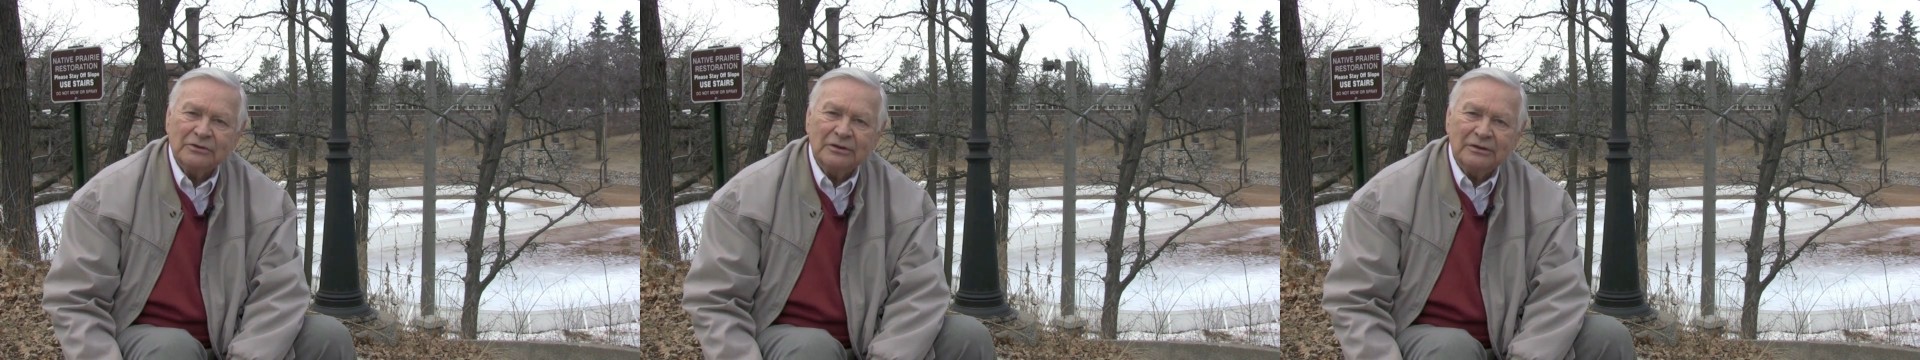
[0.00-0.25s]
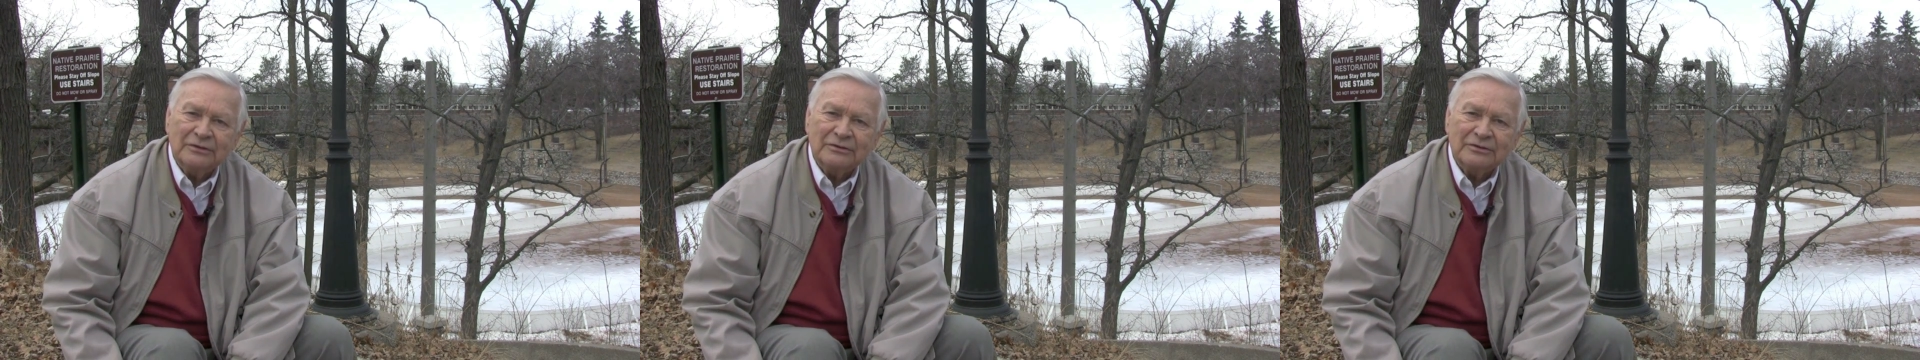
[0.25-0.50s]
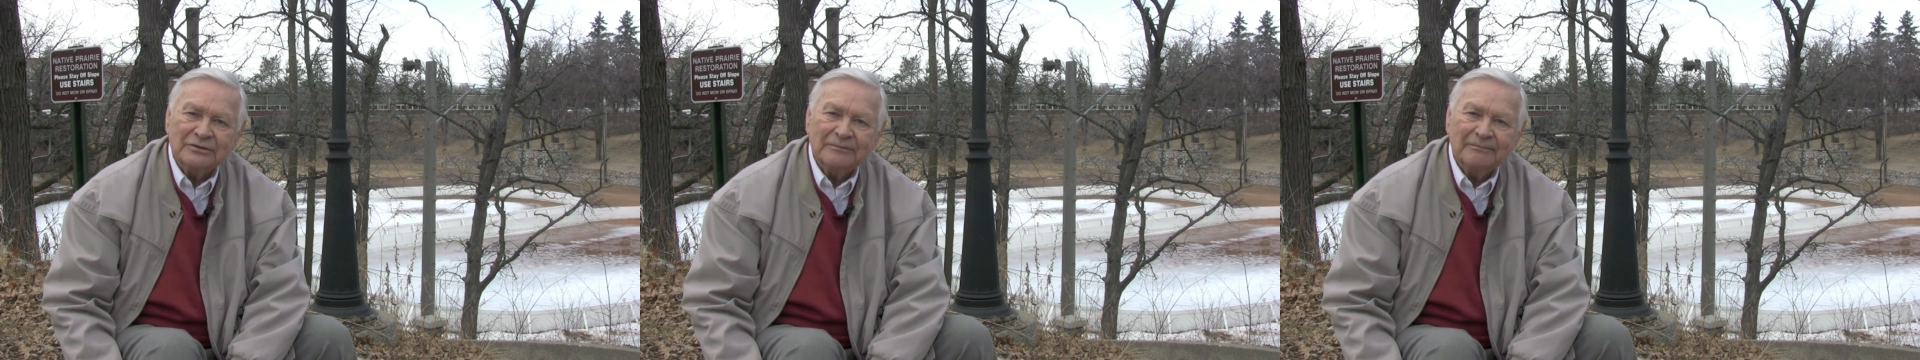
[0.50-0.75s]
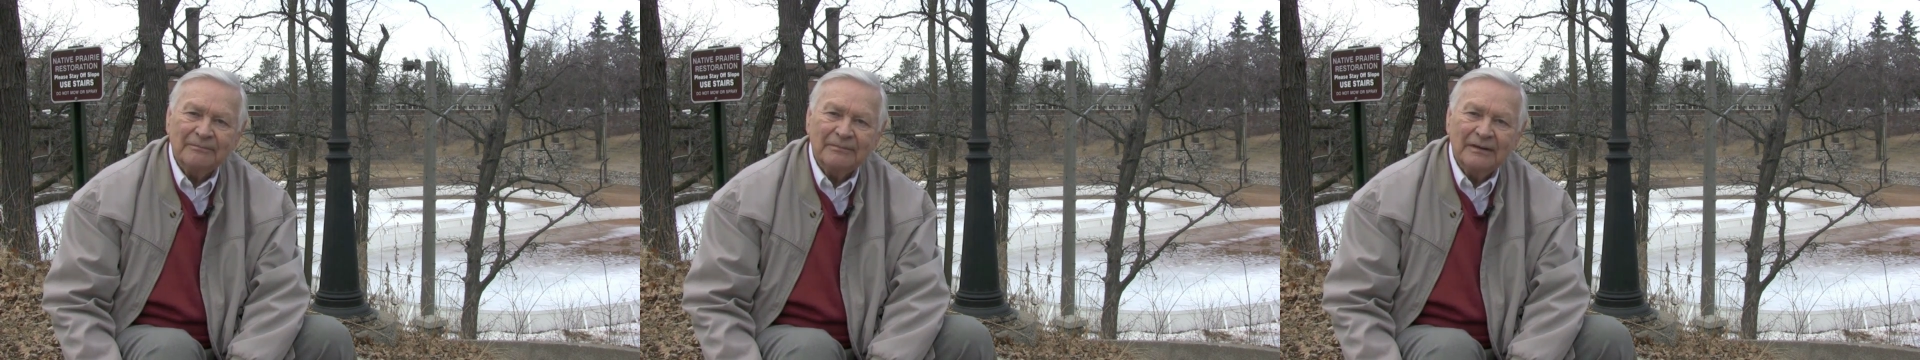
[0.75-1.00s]
shins.
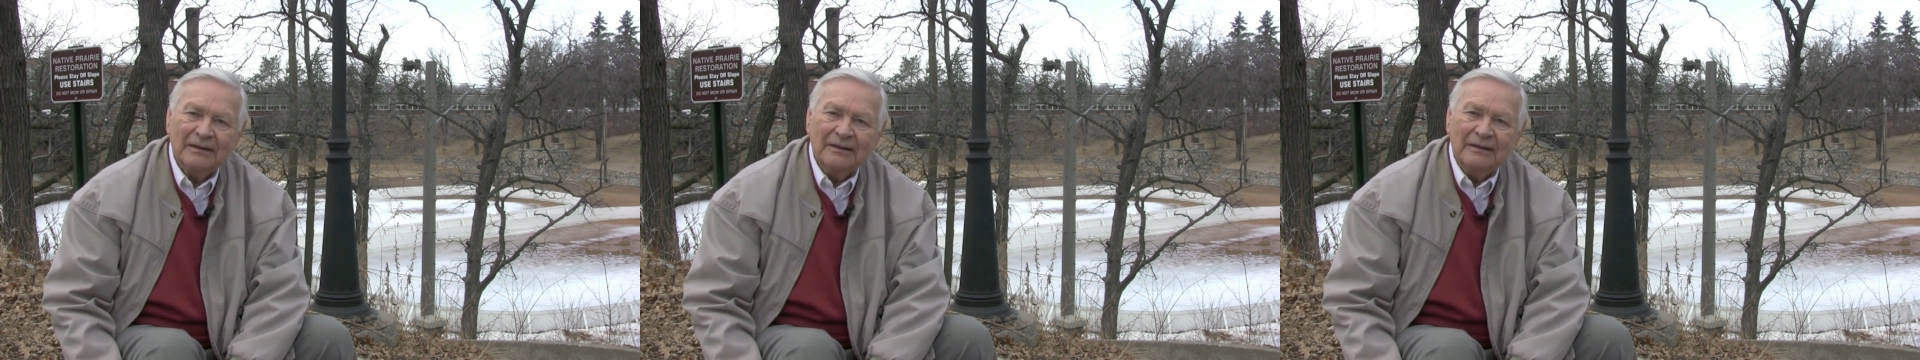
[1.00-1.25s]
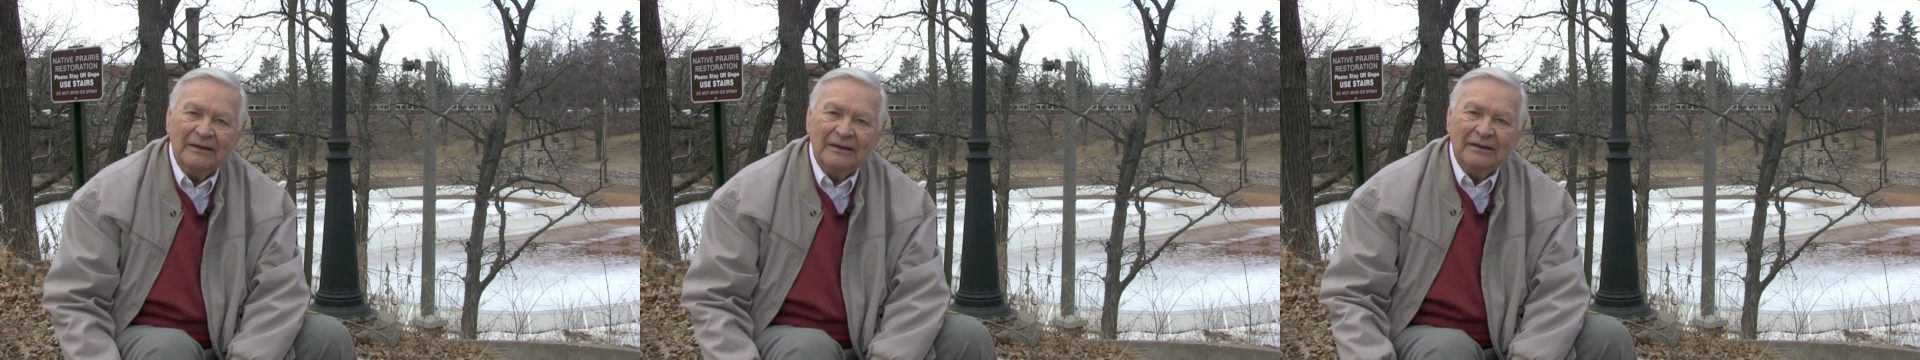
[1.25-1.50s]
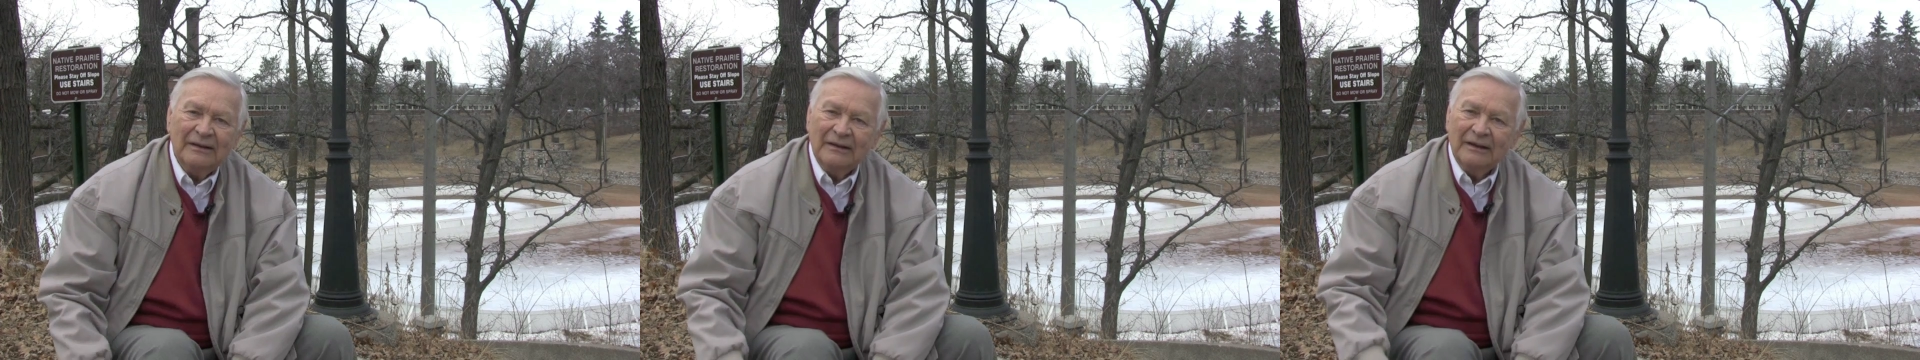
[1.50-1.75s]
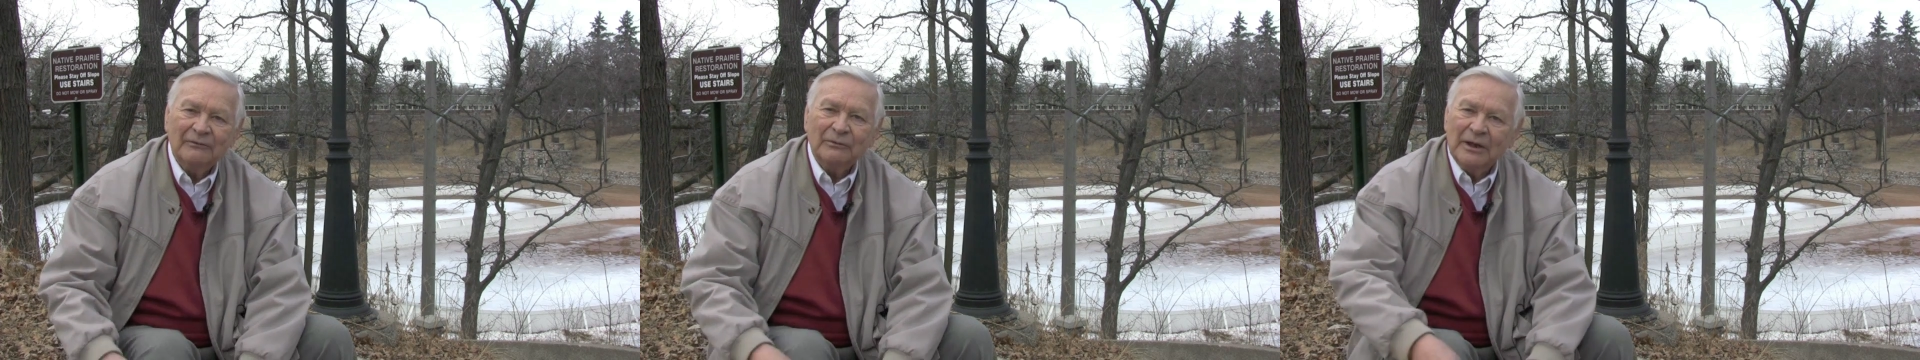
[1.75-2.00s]

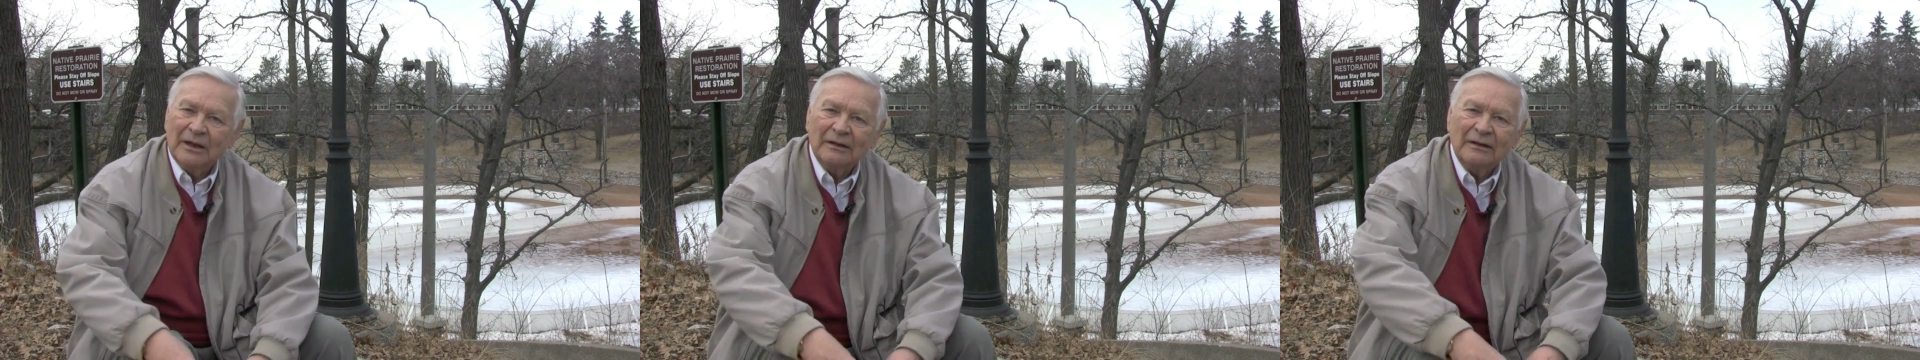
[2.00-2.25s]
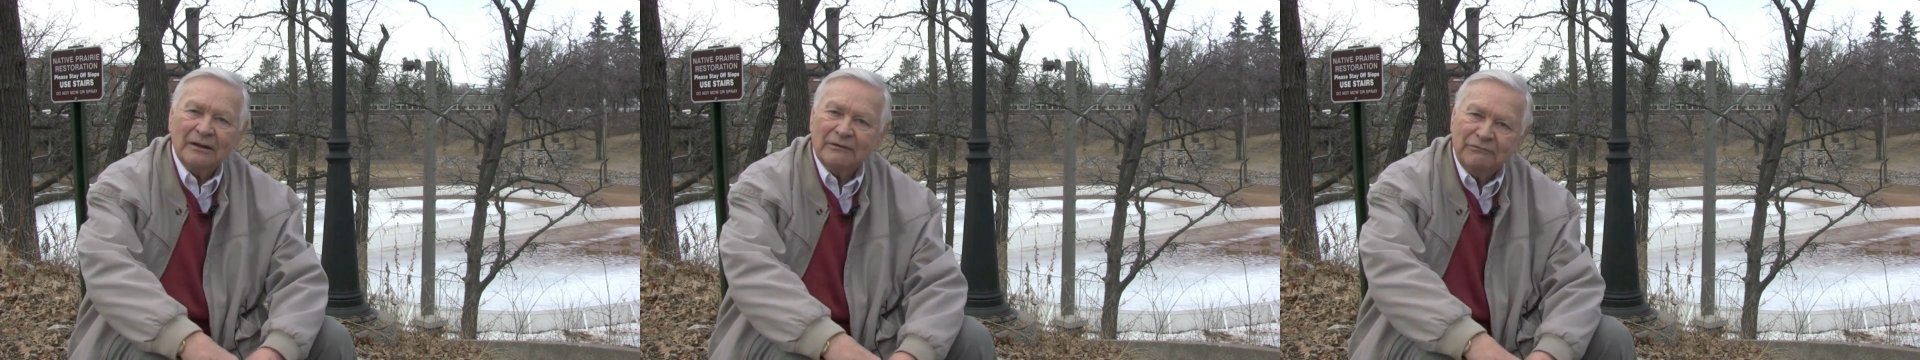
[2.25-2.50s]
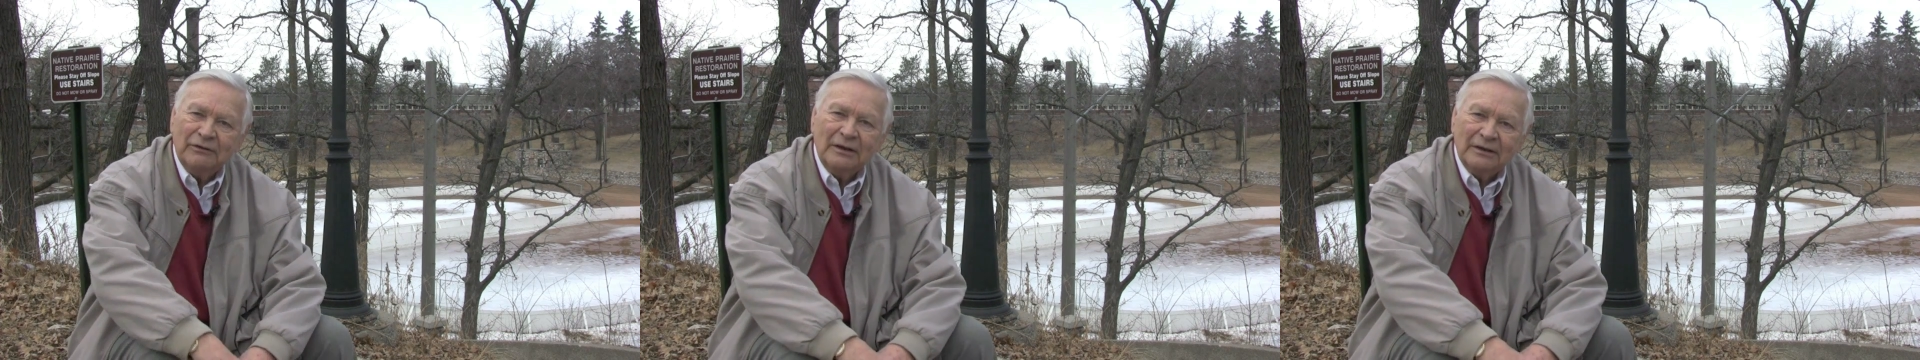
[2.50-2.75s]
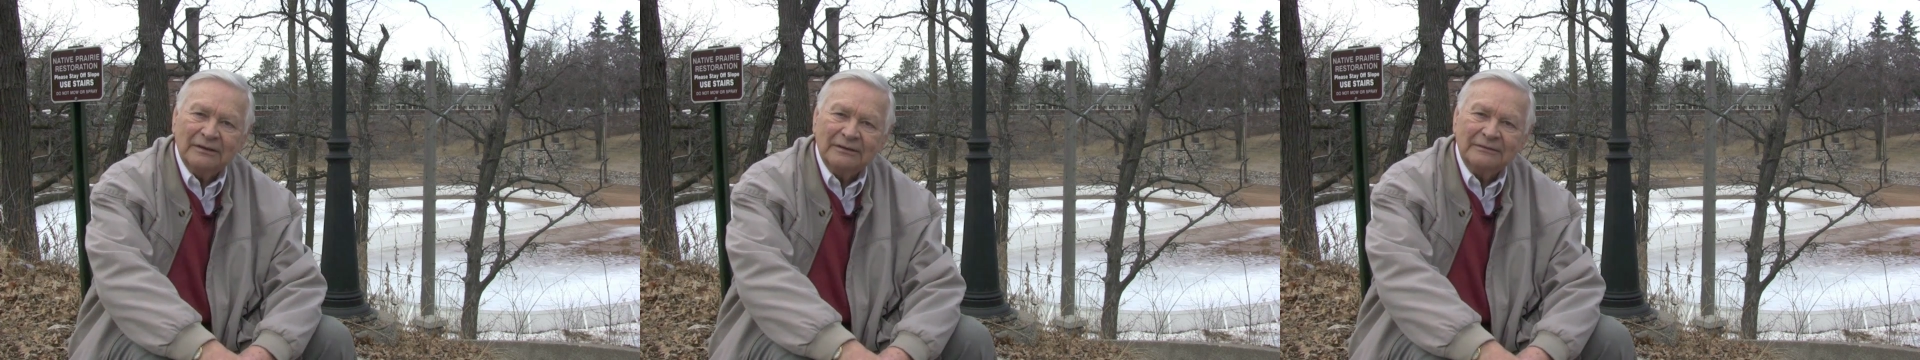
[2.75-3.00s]
And we had a lot of
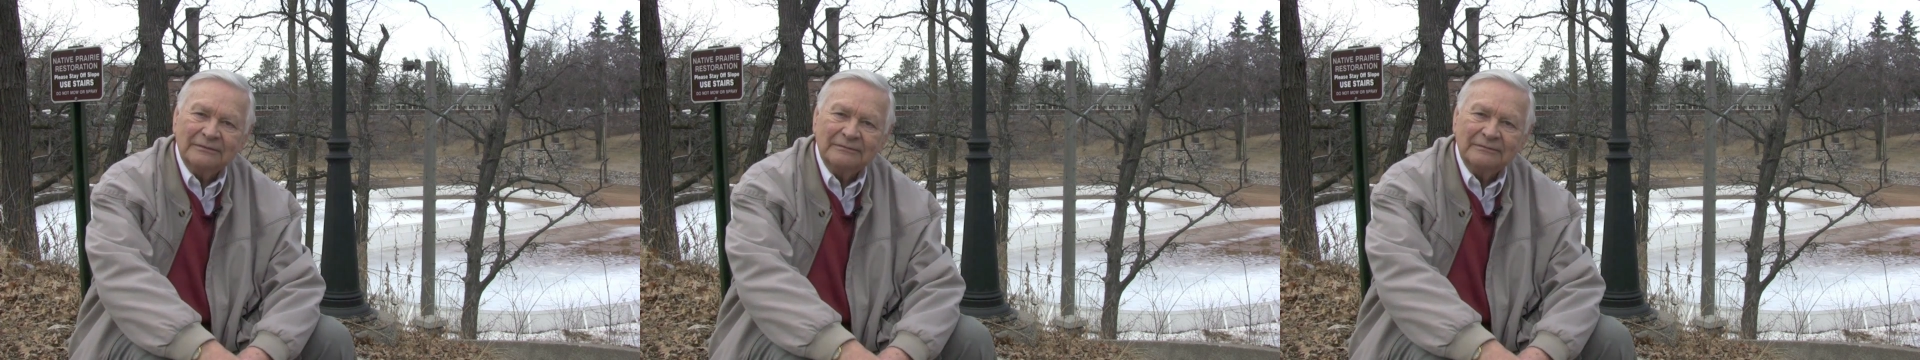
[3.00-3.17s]
fun.